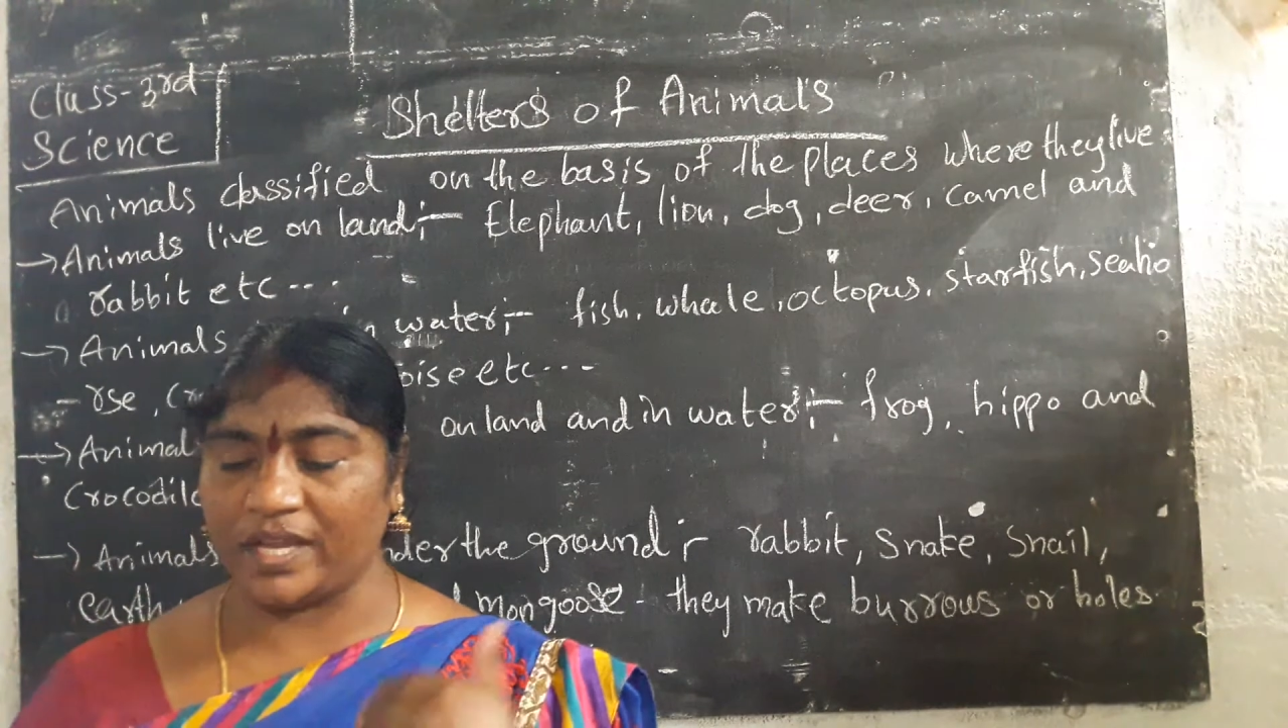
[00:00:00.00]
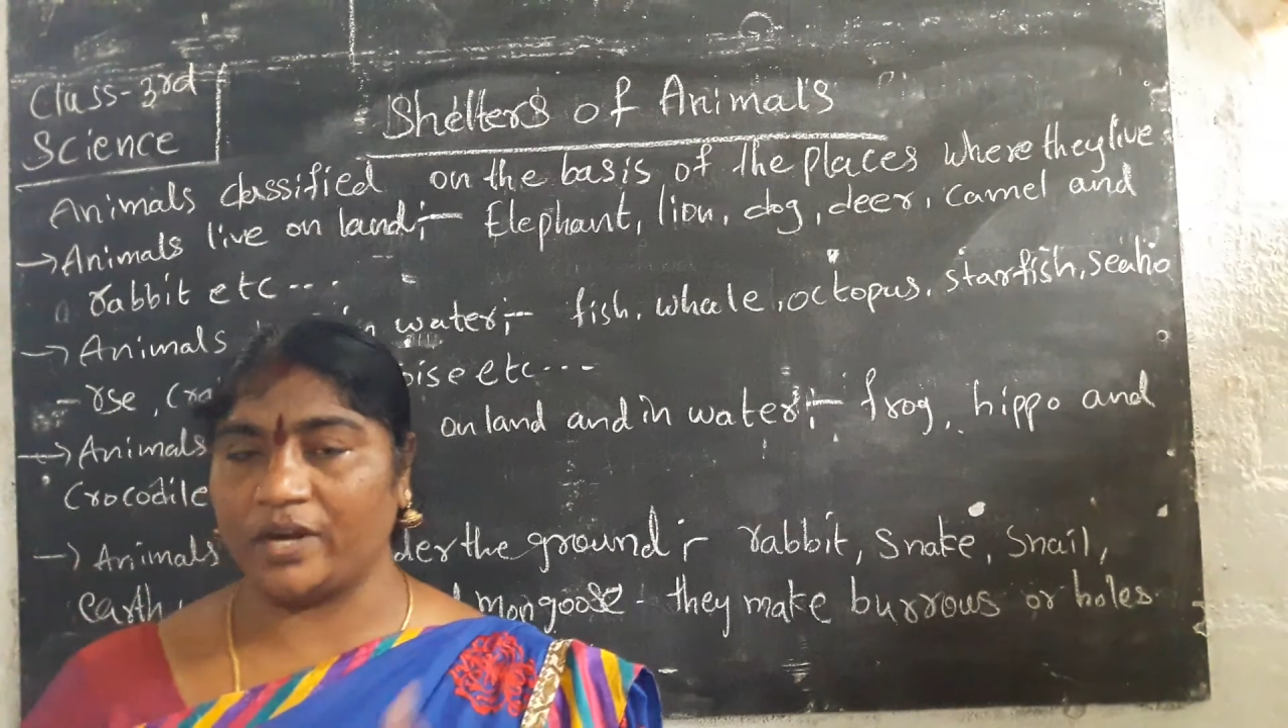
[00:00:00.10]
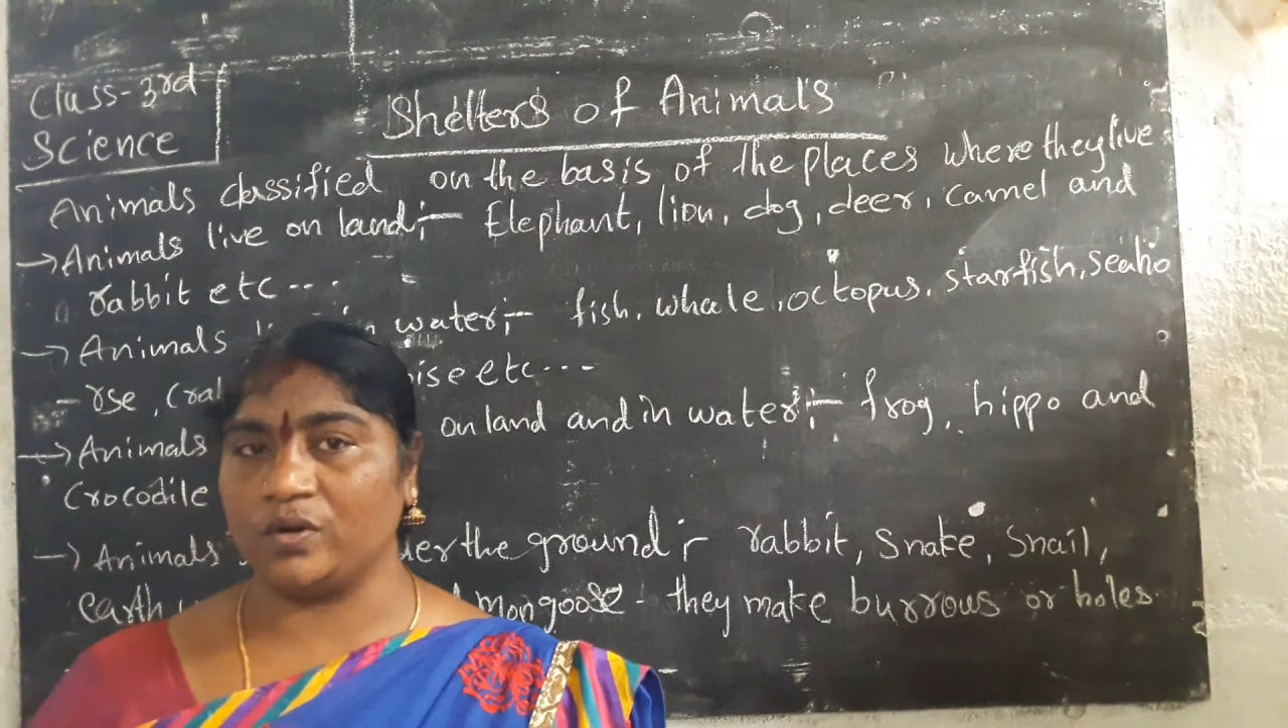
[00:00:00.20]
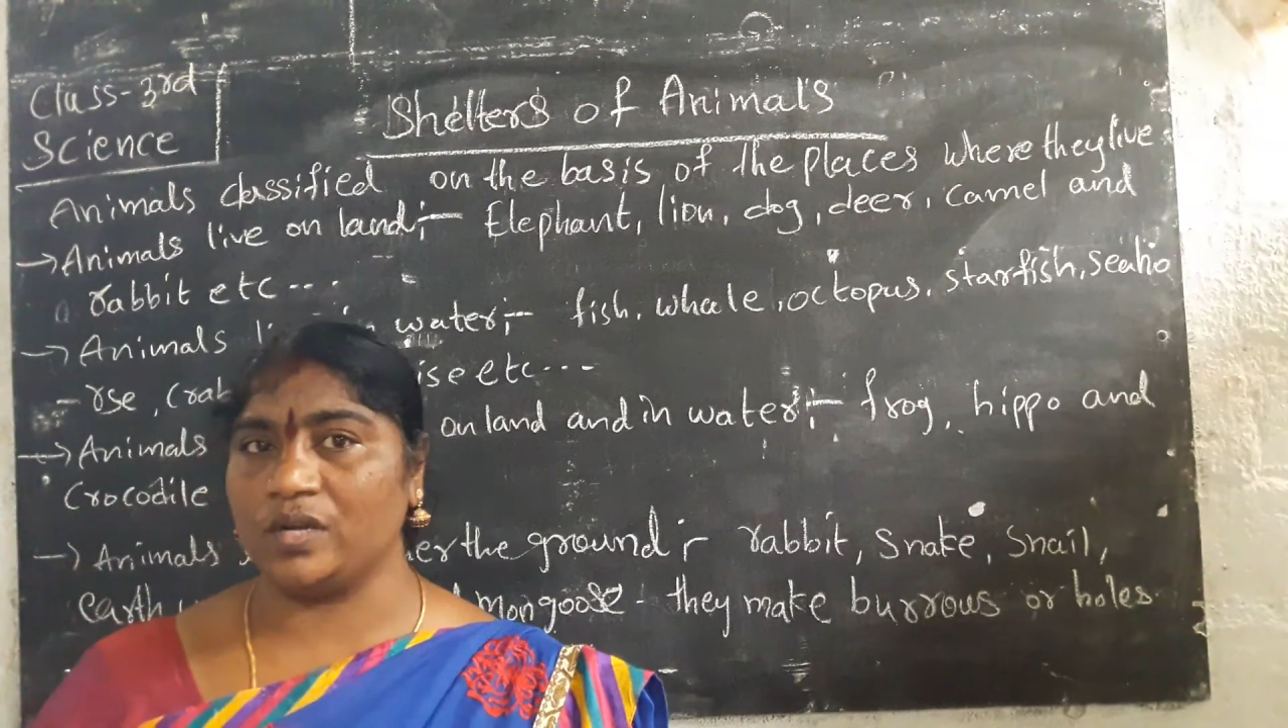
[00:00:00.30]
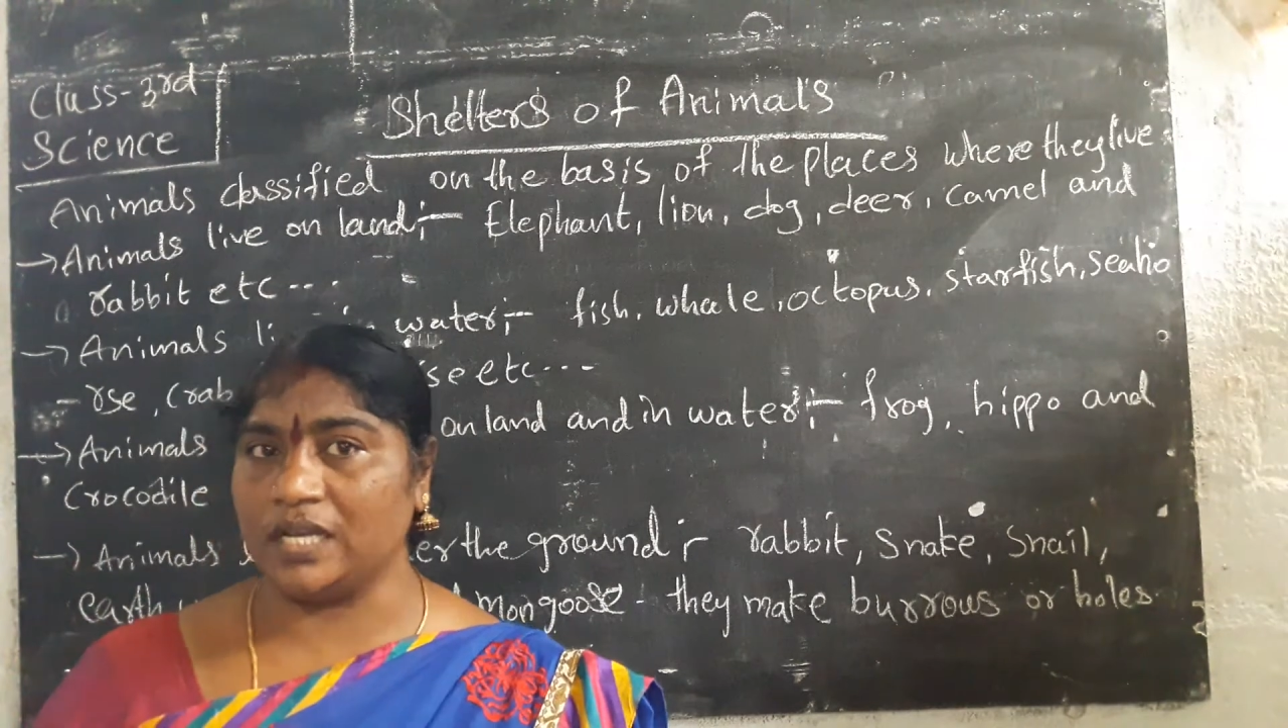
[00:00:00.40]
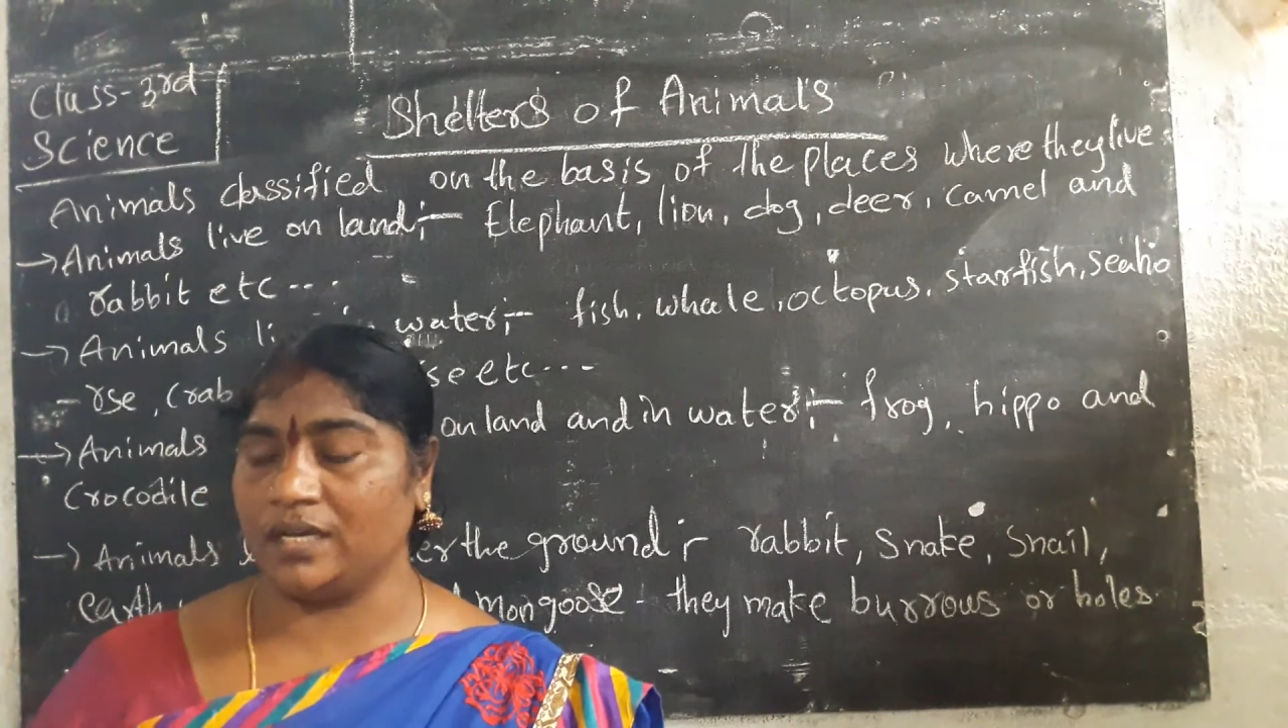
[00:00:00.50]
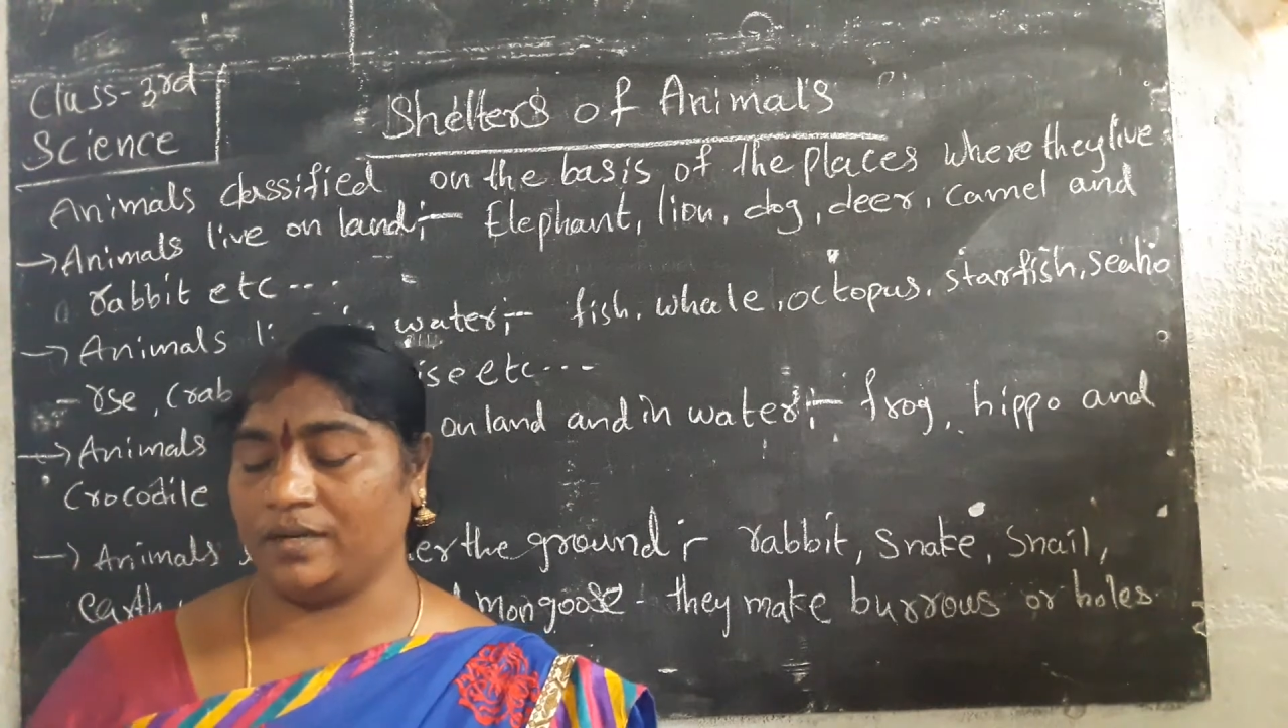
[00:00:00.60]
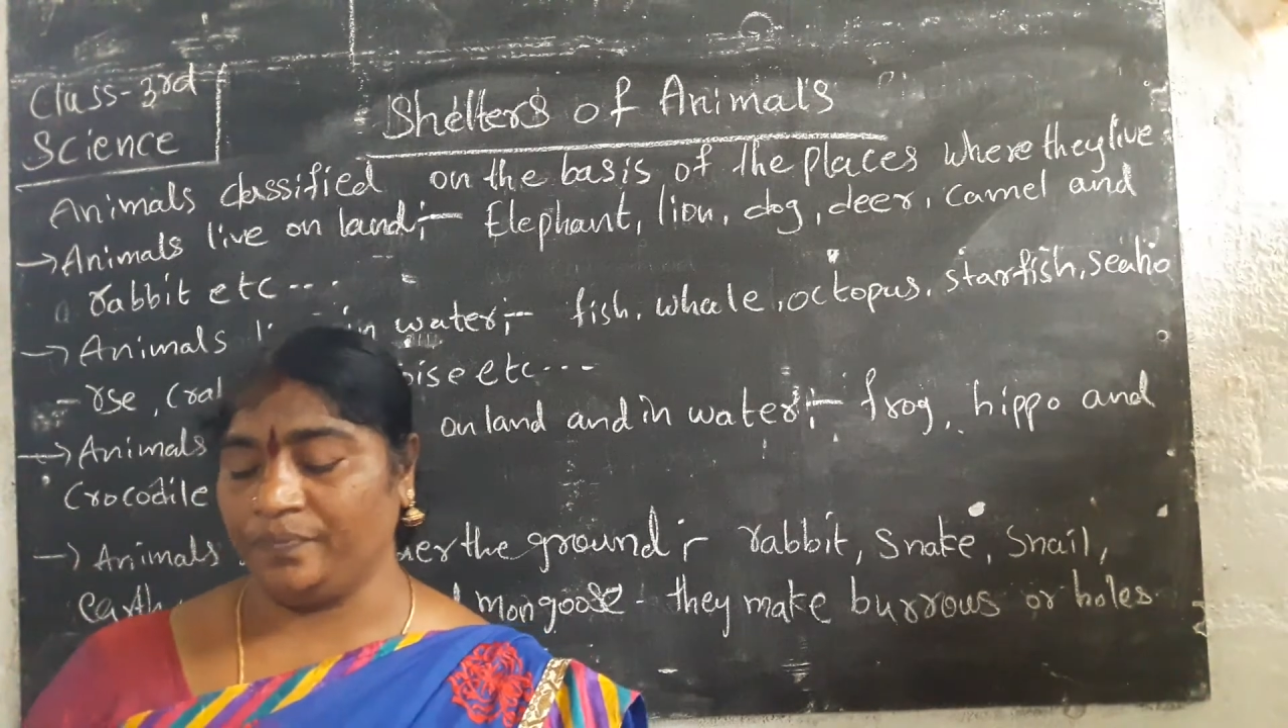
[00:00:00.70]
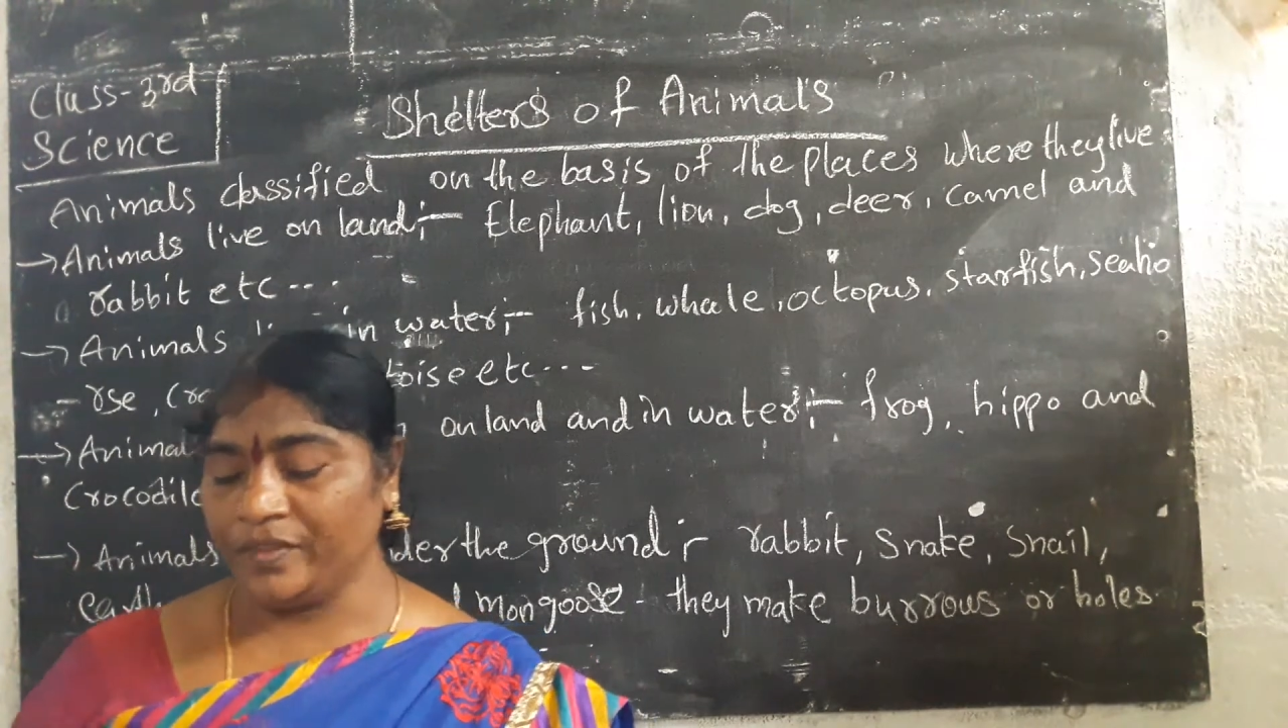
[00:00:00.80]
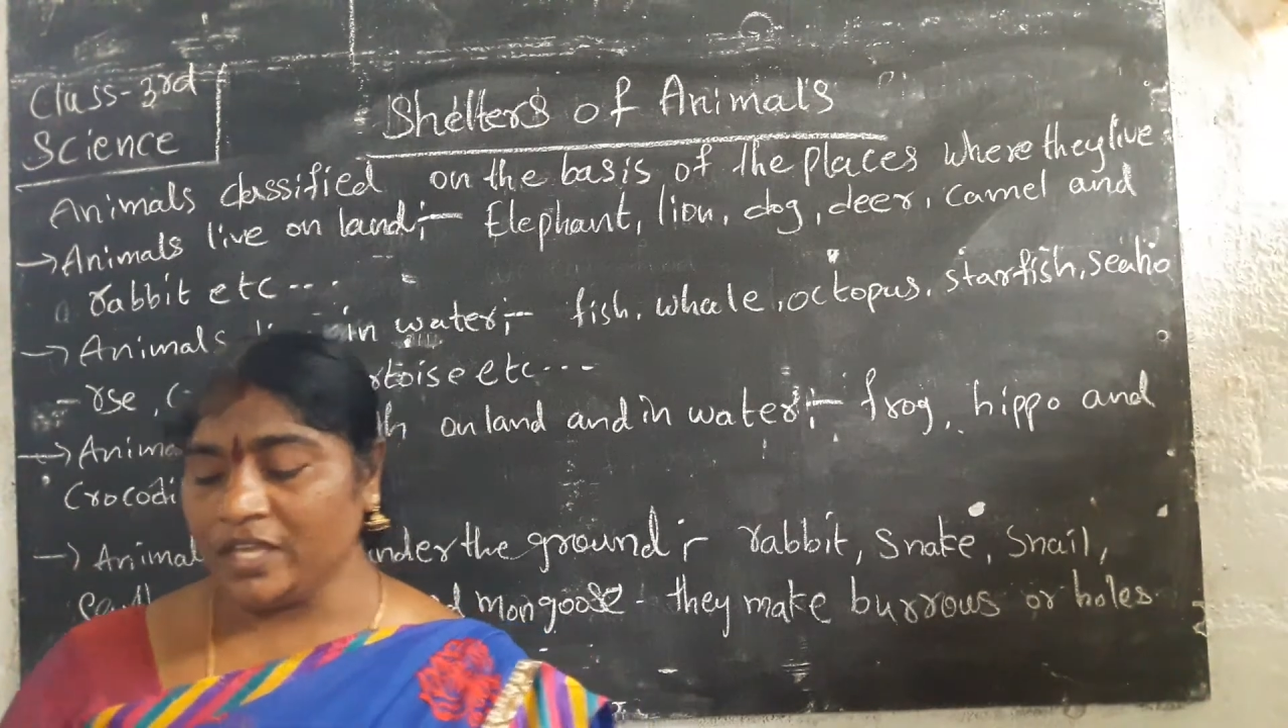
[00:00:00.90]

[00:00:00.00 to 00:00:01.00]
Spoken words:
have to learn.